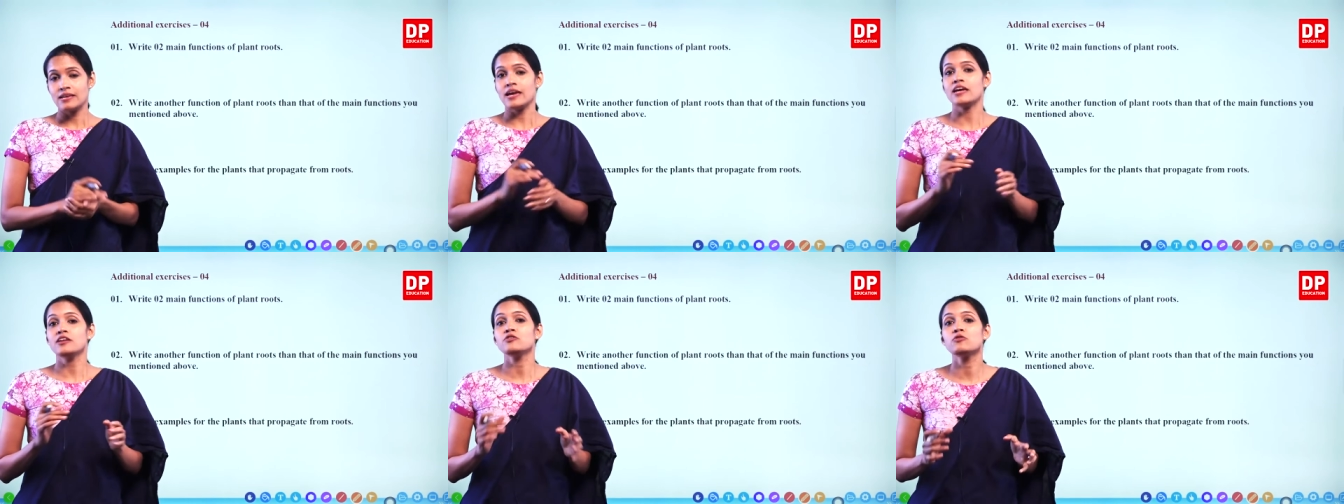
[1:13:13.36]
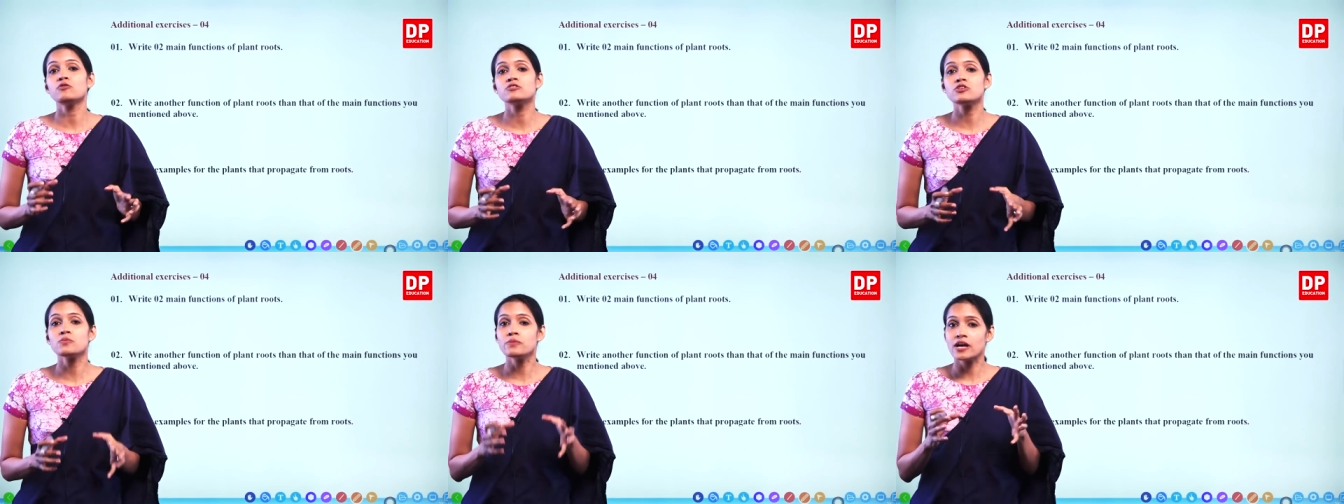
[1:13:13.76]
and
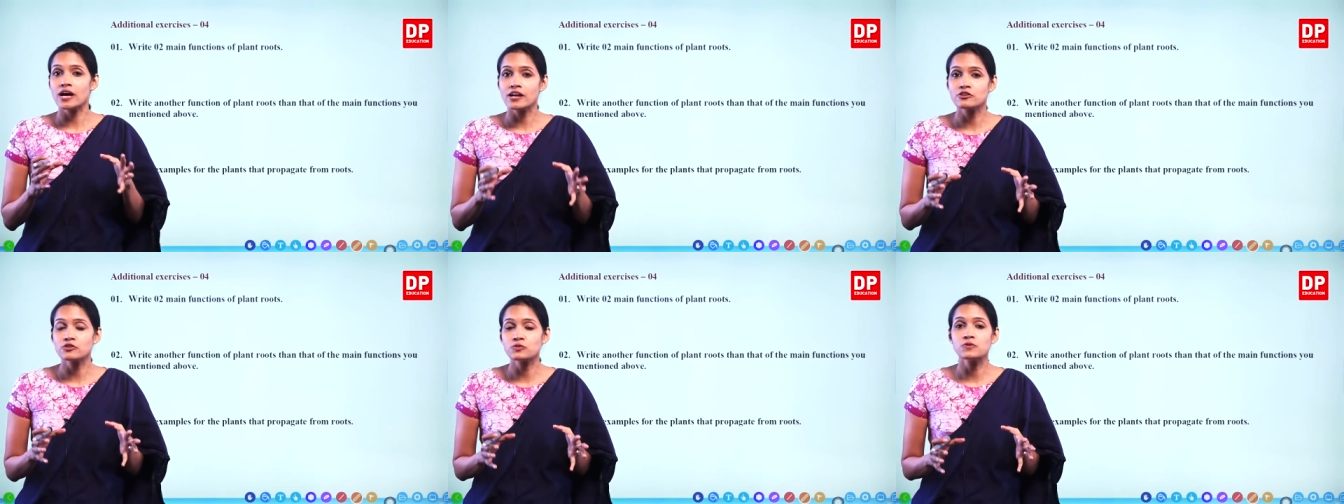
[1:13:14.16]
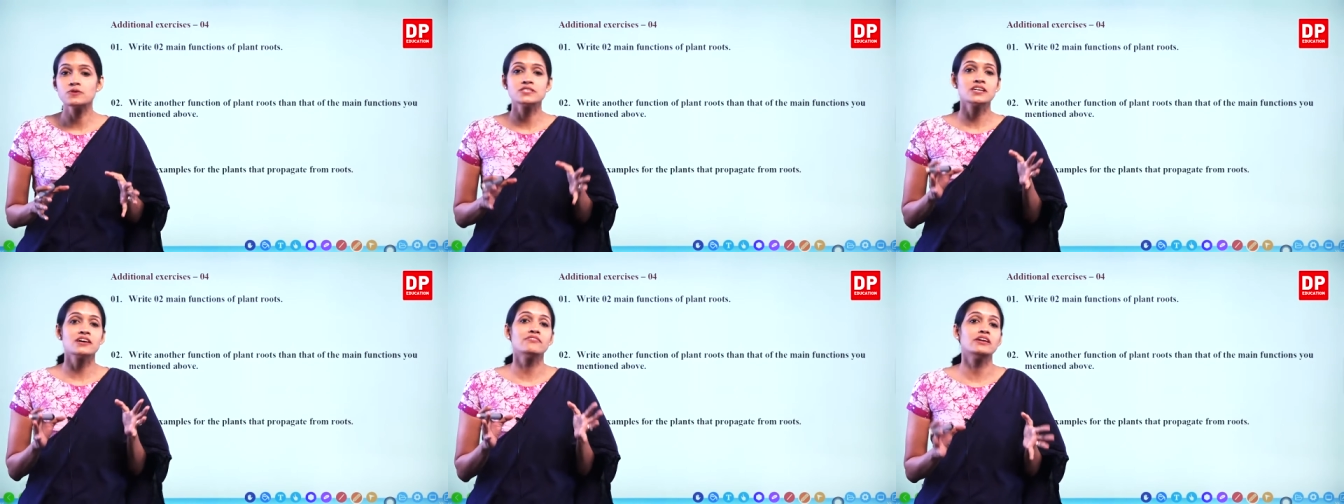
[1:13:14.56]
also plant
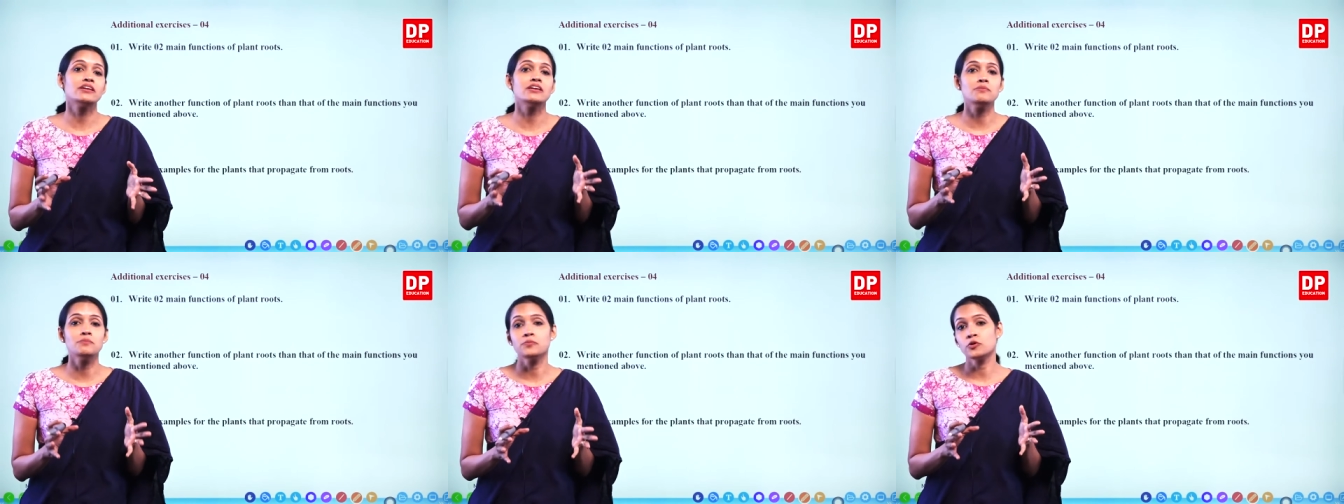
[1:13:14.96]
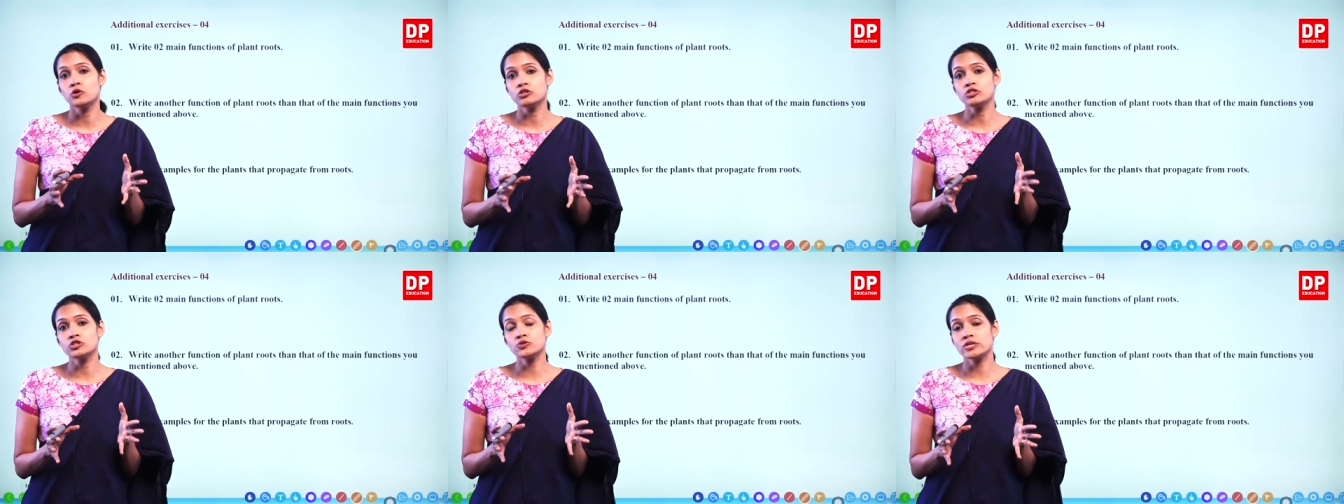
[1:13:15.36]
roots are very
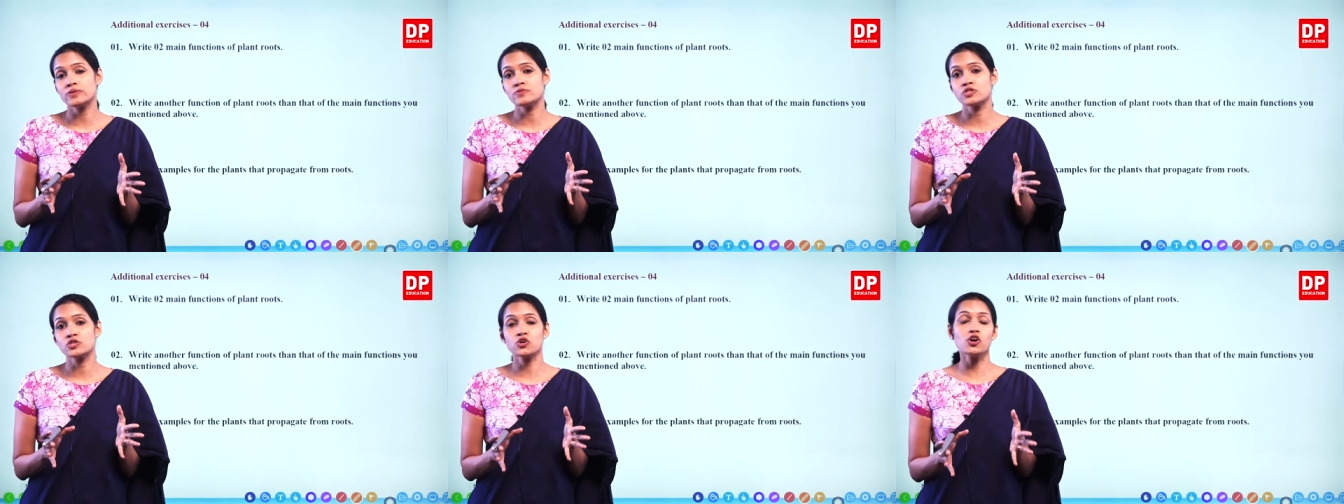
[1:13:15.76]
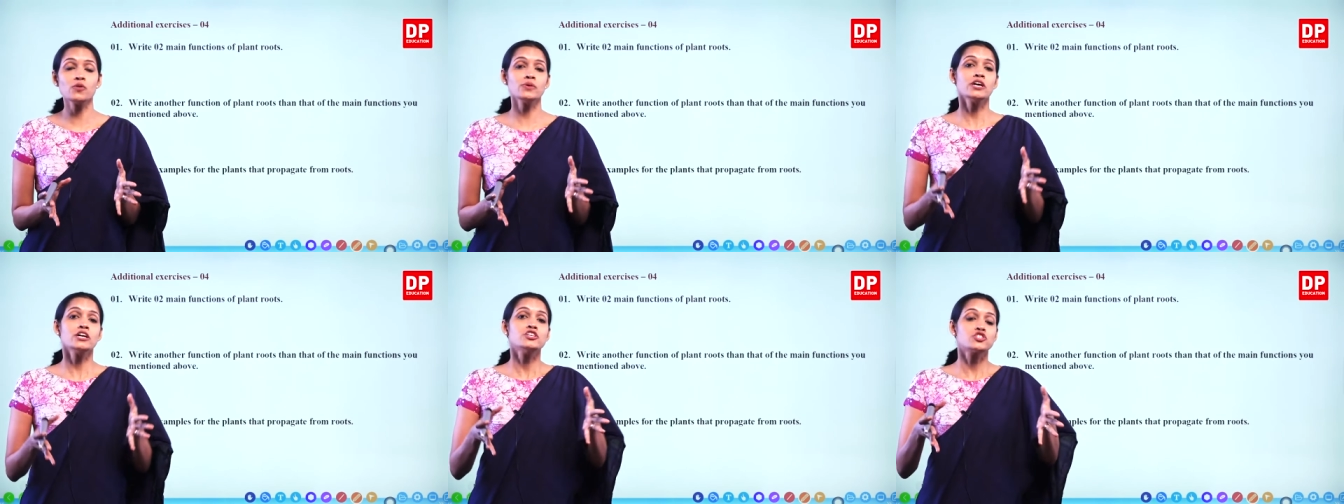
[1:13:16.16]
important to absorb
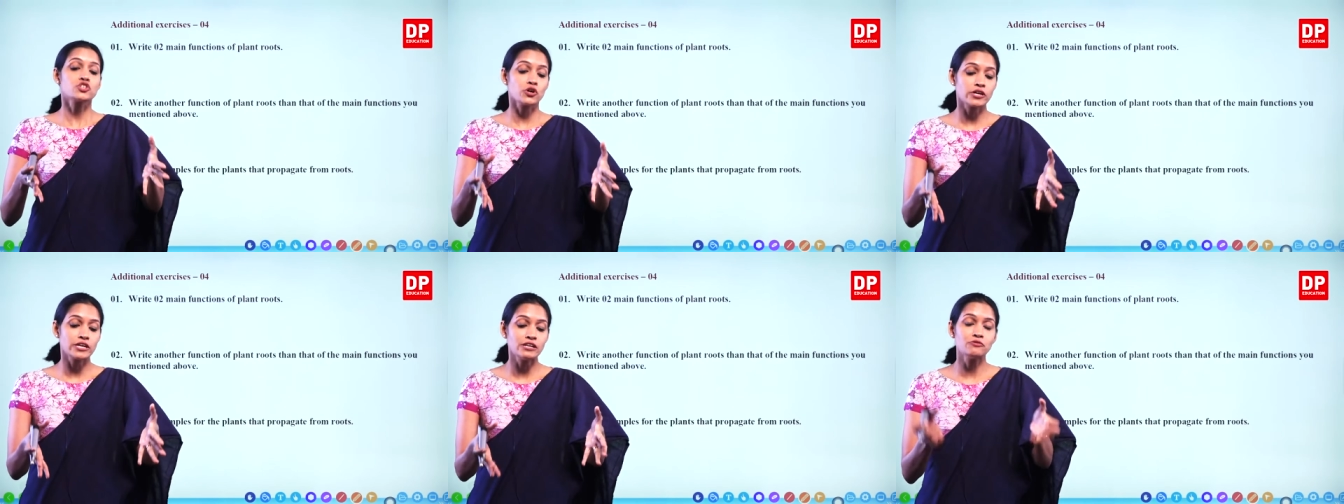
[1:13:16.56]
soil,